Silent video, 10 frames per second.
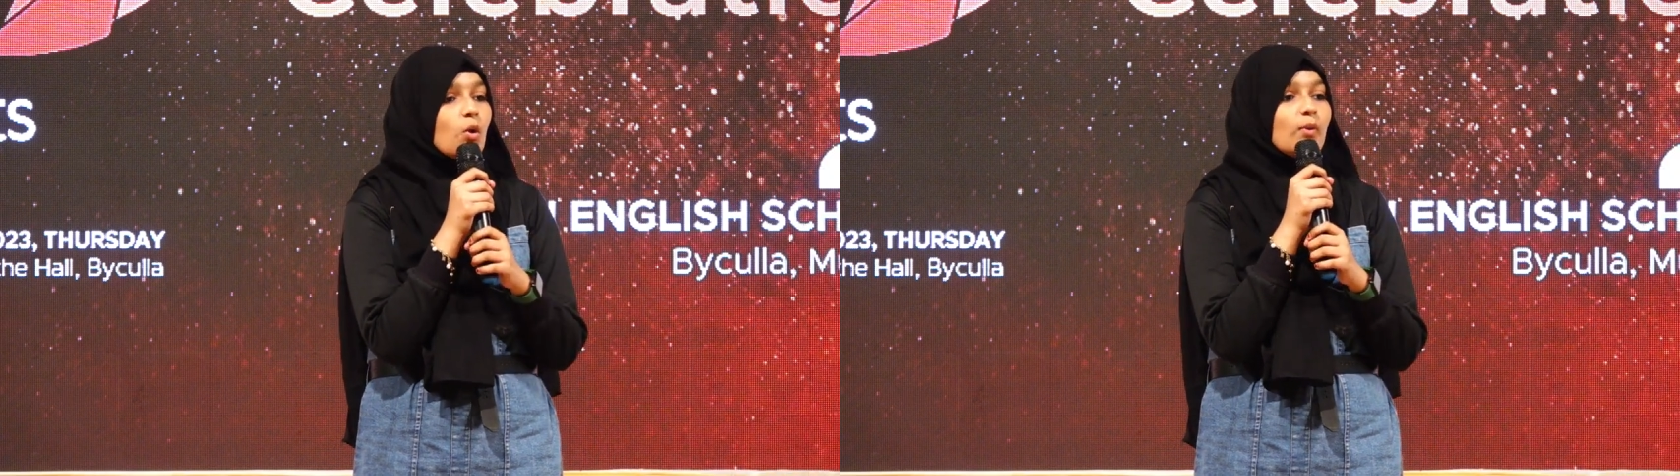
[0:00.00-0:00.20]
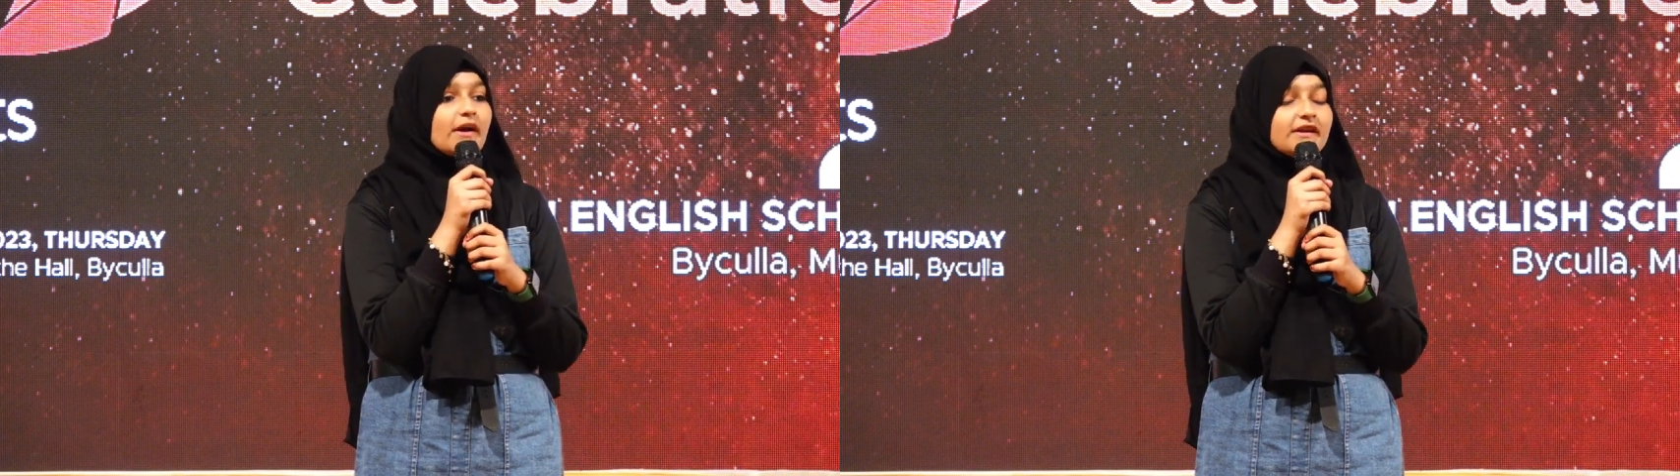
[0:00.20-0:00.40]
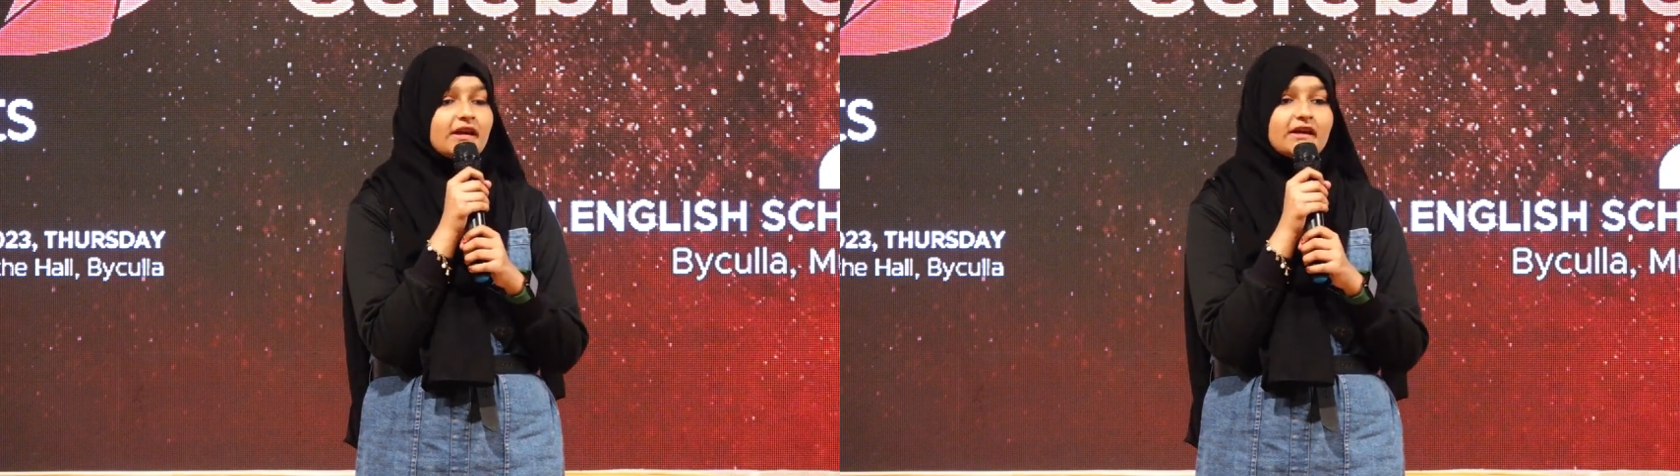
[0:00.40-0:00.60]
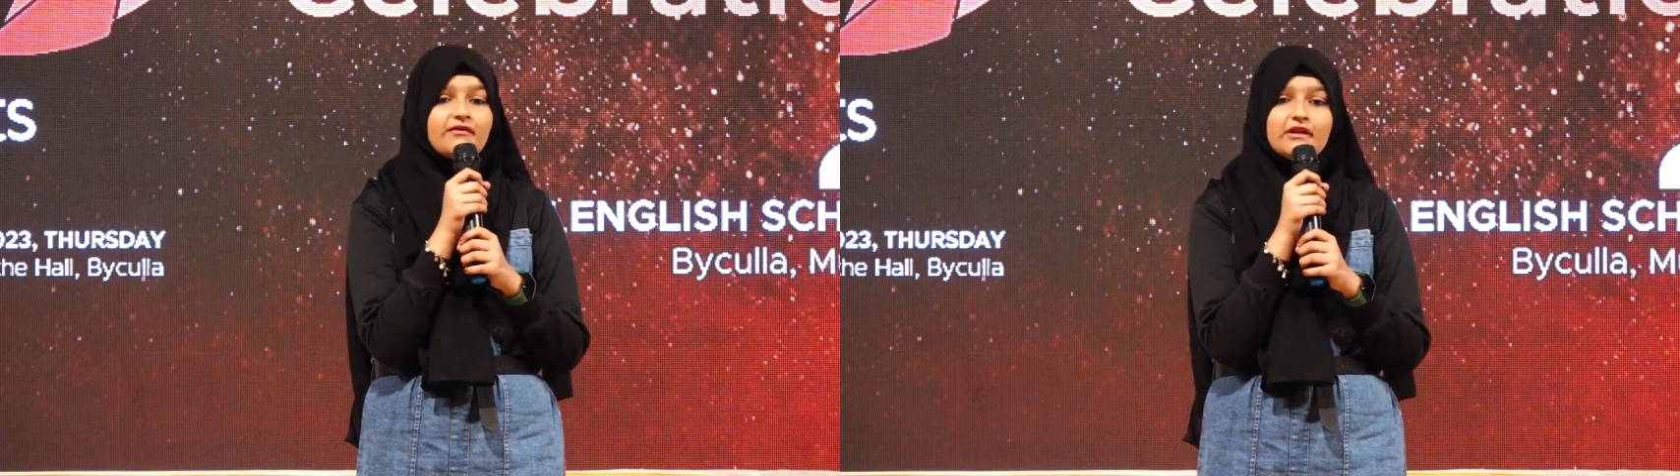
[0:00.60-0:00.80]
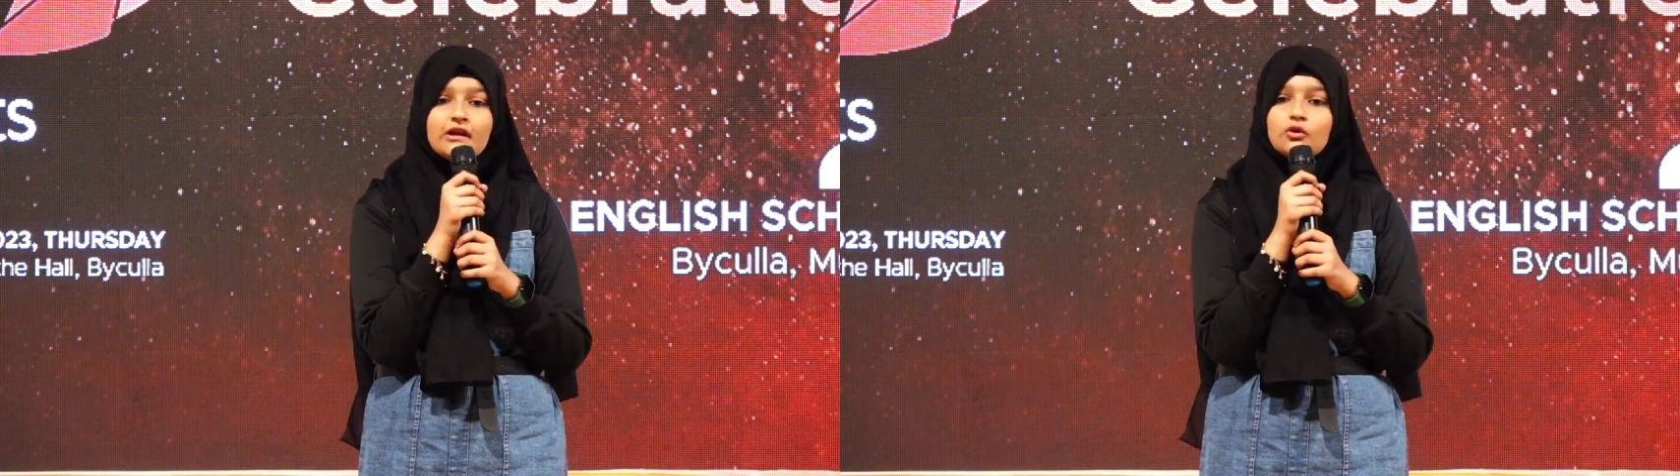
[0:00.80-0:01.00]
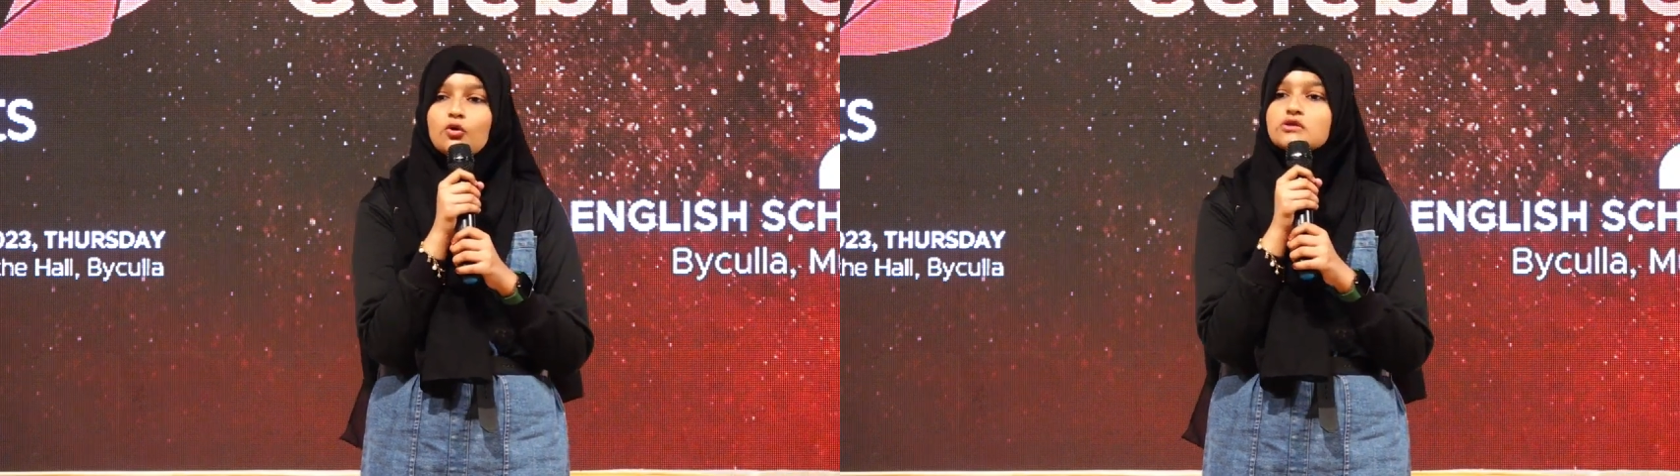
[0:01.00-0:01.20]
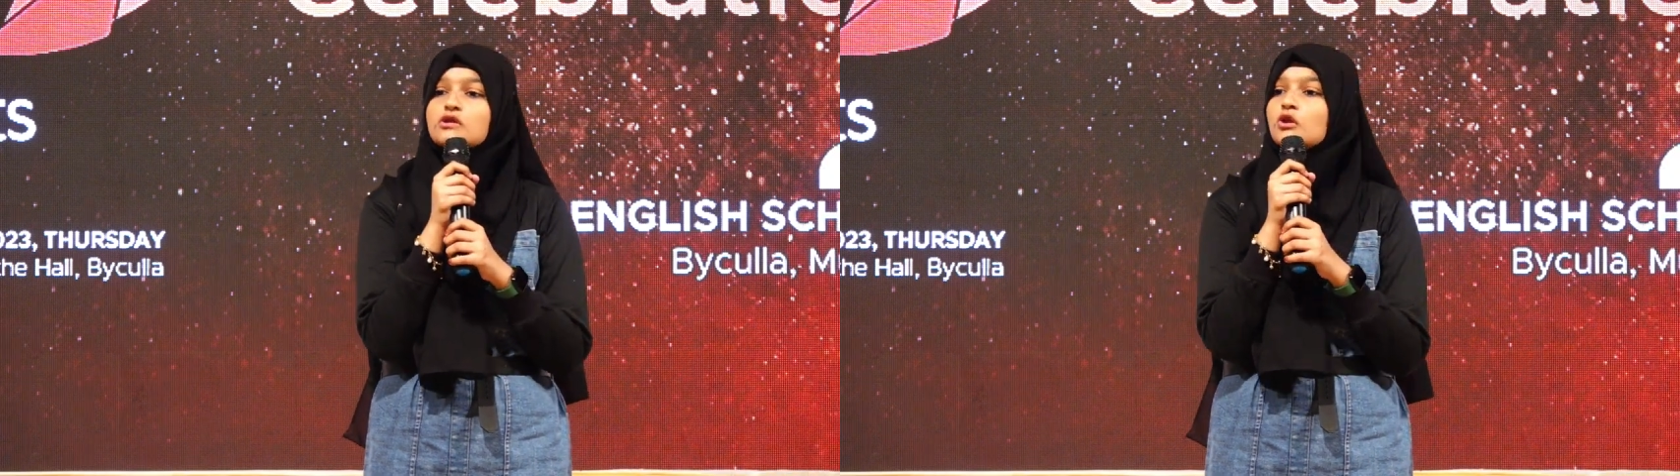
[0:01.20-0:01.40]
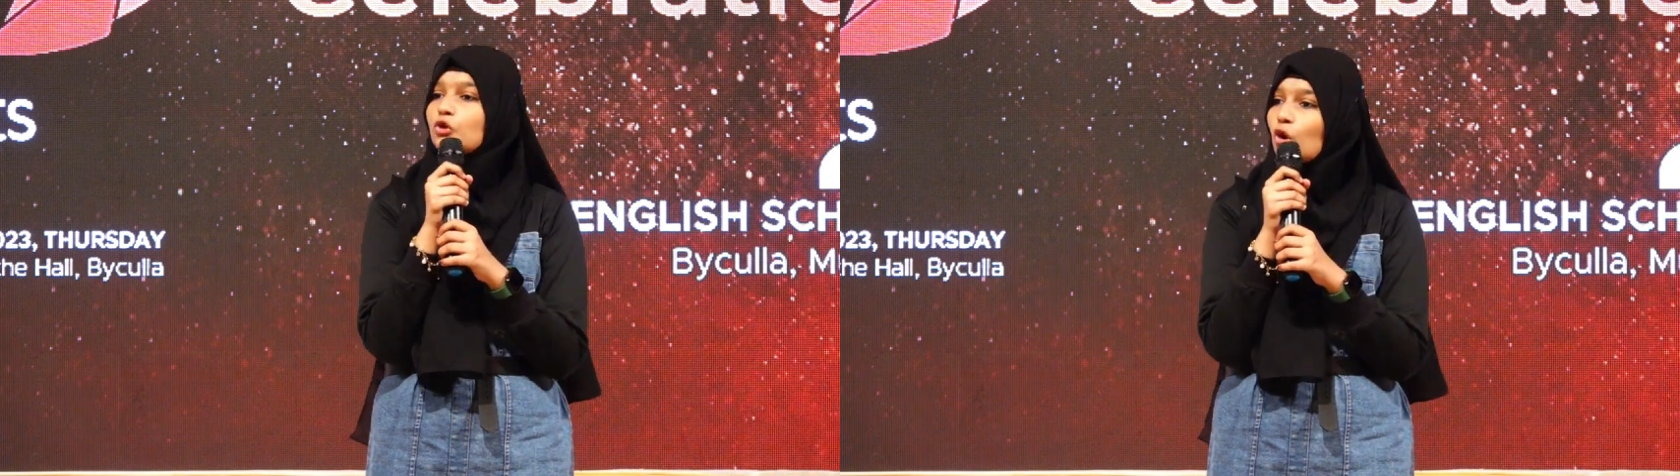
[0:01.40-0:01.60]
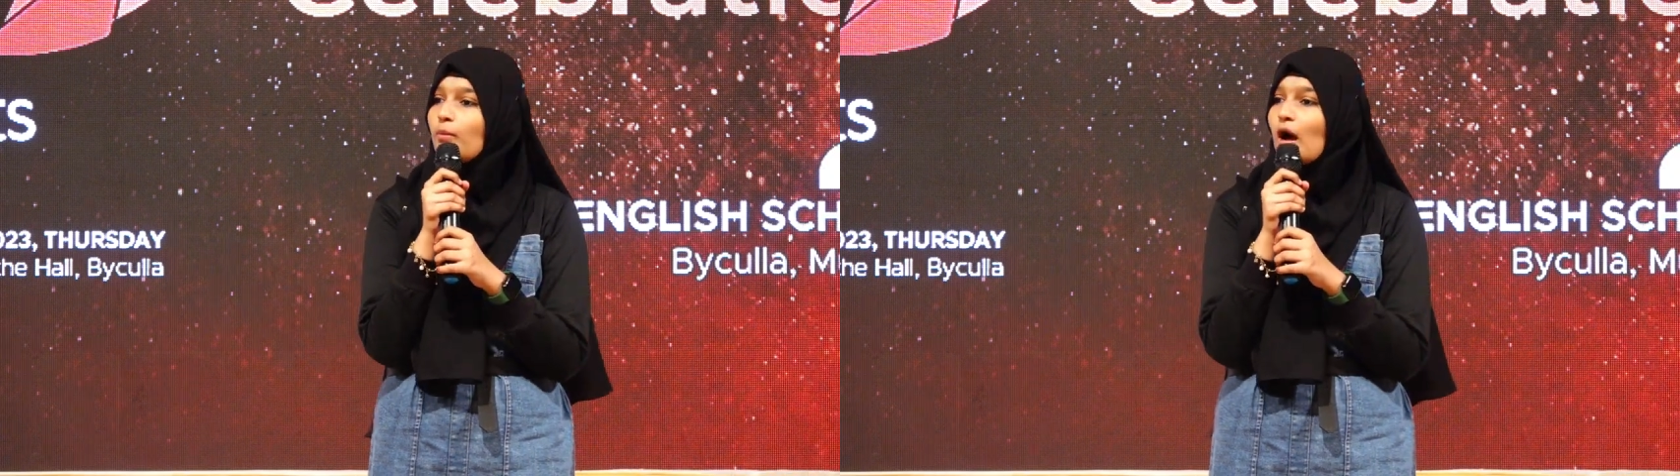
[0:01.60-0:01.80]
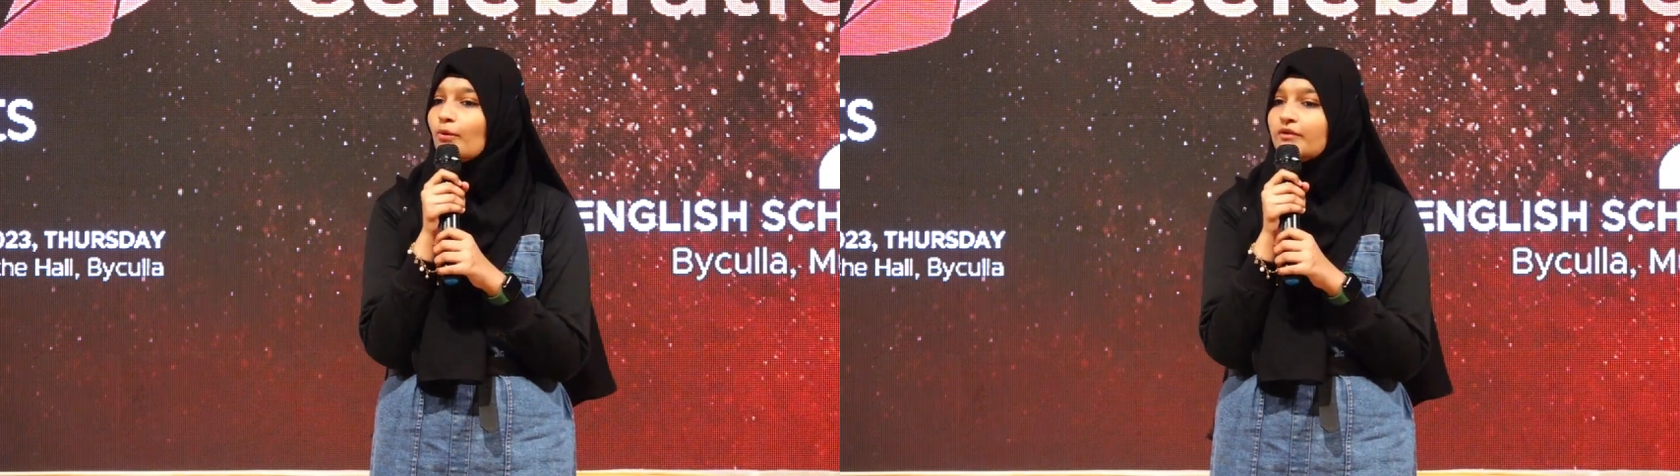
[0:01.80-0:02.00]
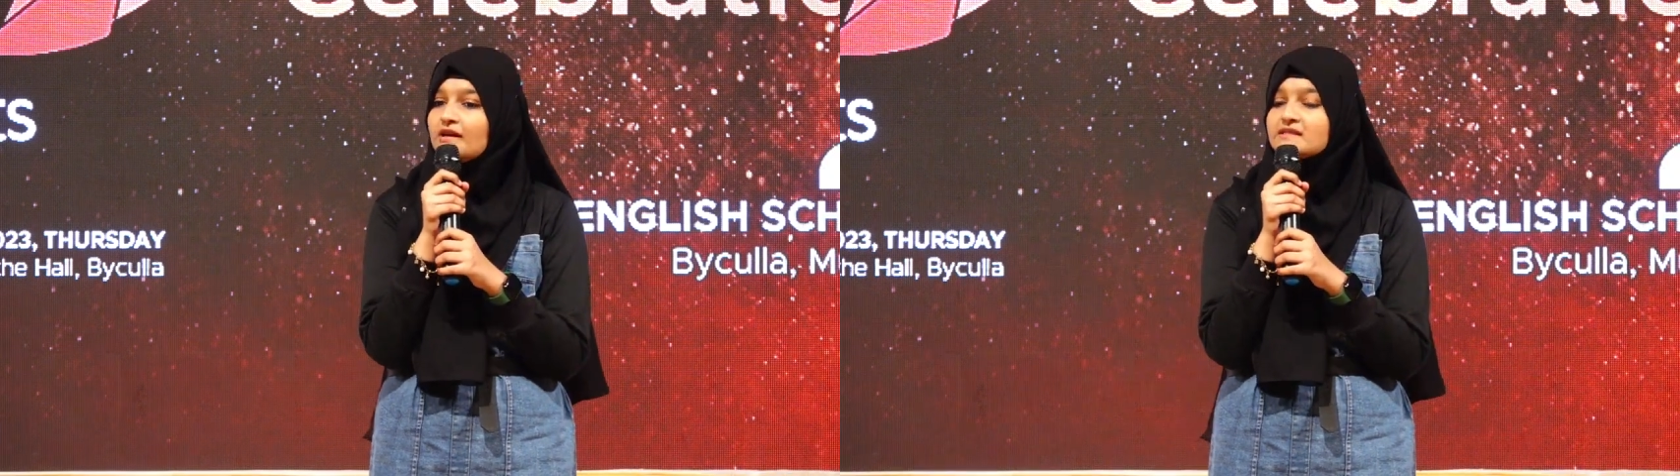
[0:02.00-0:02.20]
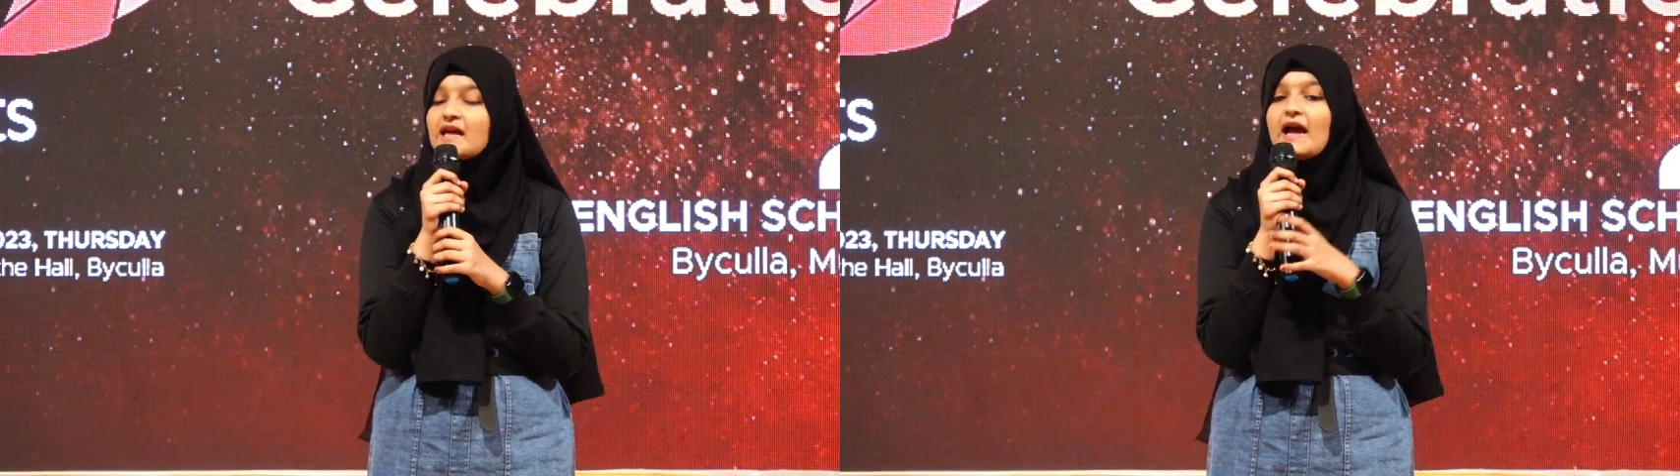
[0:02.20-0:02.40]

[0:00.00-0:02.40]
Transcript: where creativity knows no boundaries